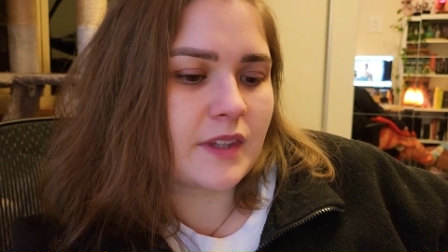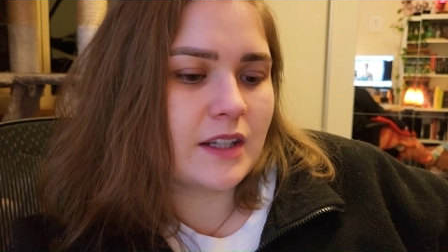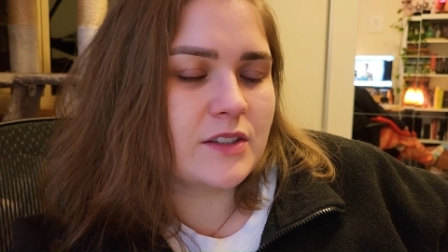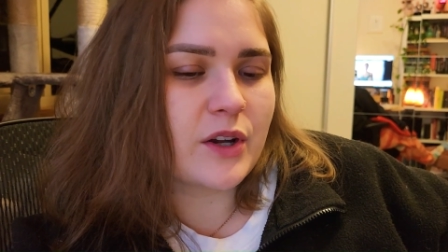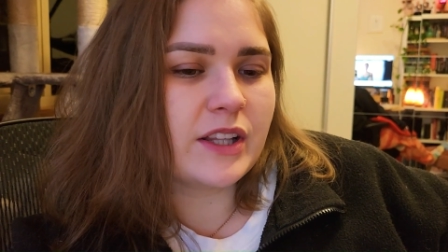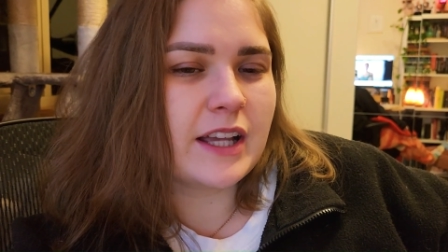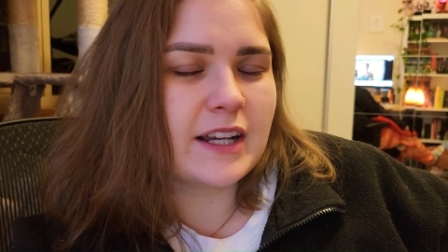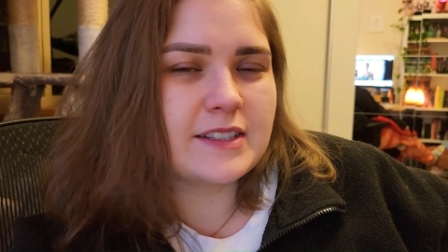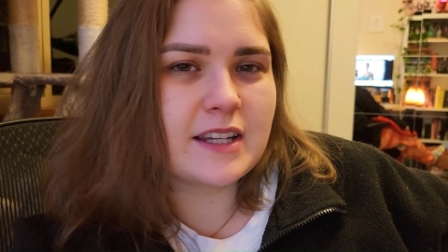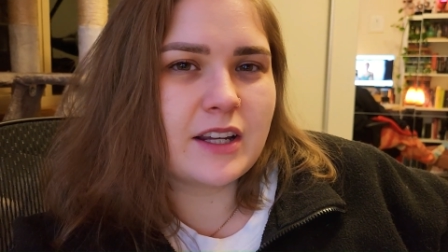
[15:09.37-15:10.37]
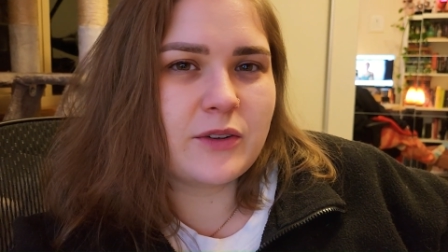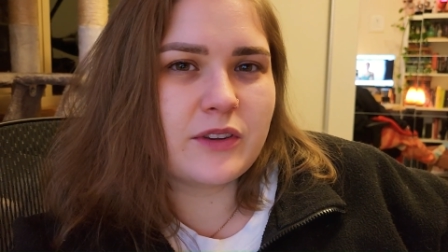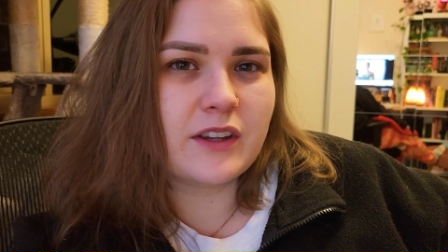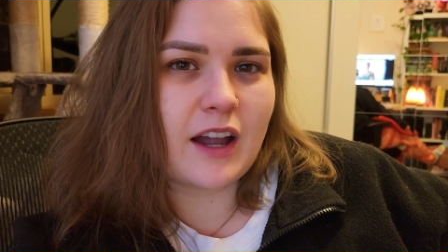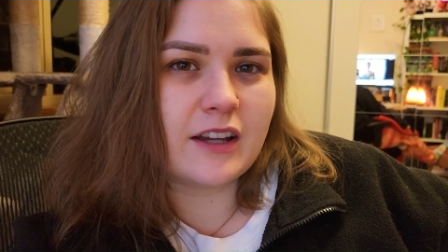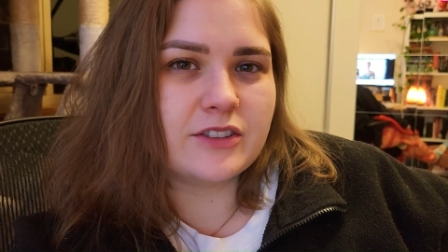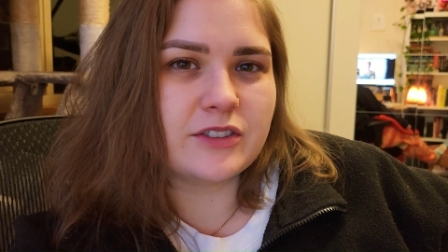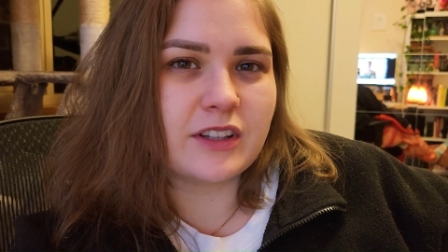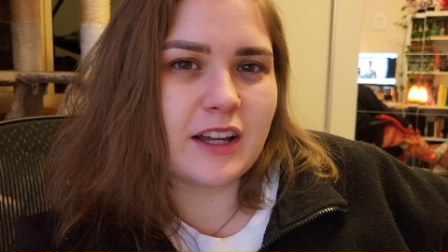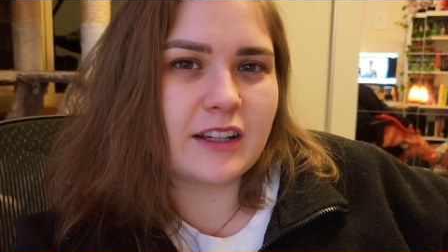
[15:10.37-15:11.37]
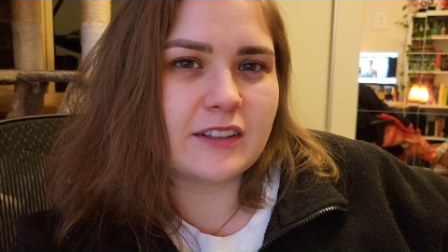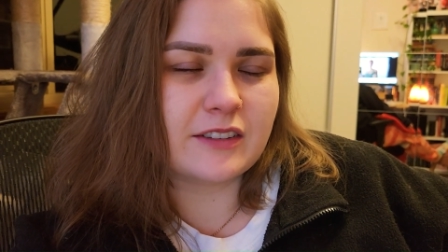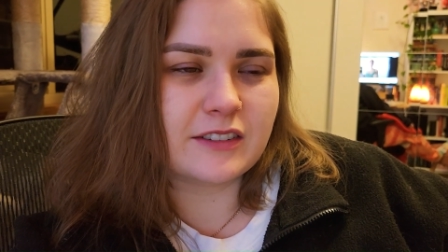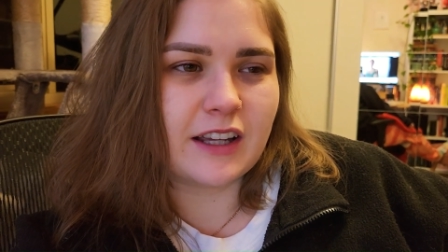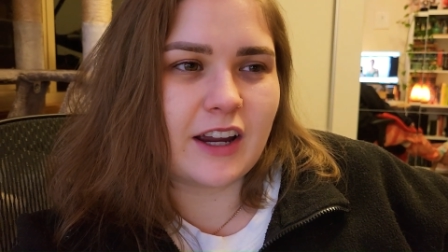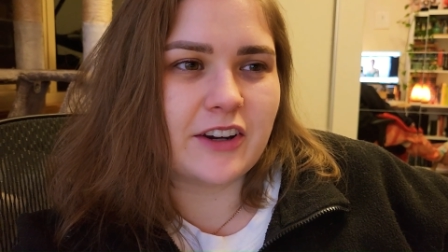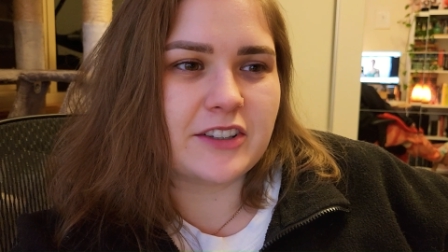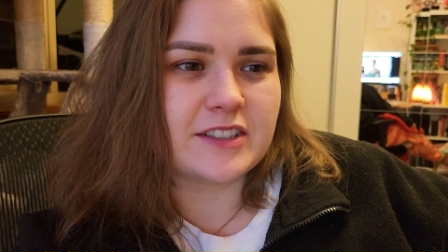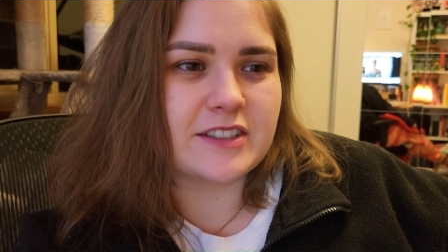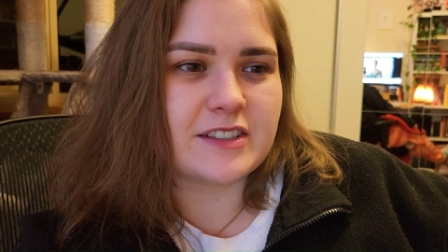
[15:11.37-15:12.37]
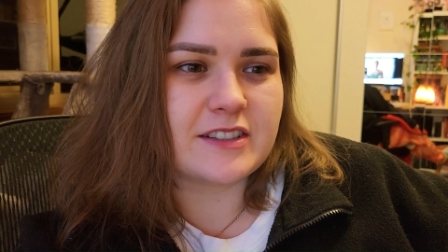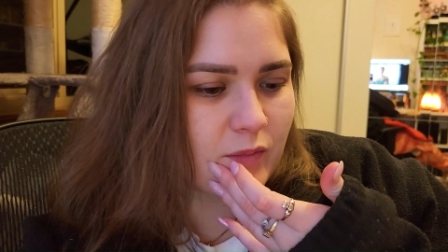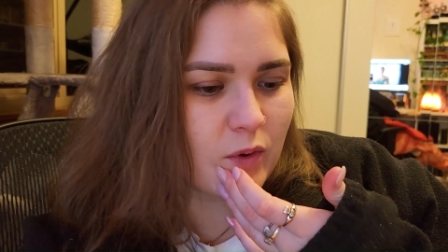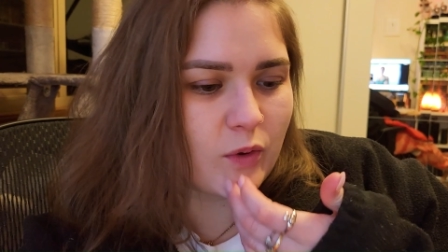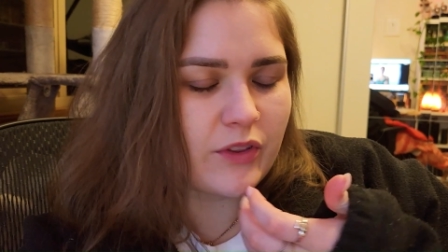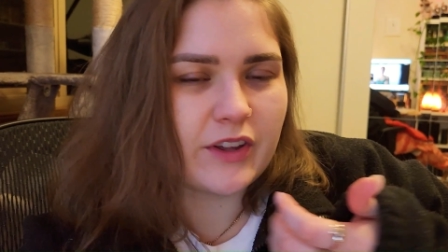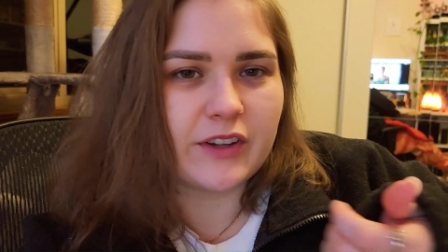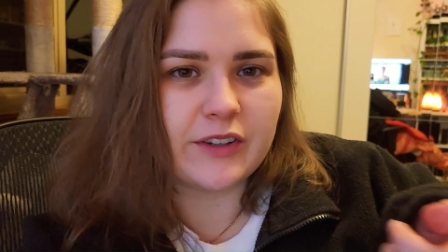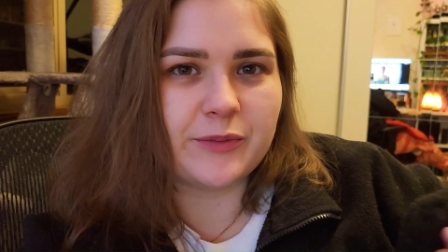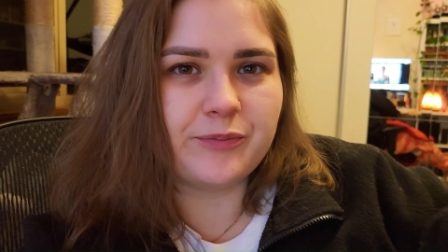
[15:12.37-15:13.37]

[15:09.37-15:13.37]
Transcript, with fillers: So I like seeing all the I do like the characters or the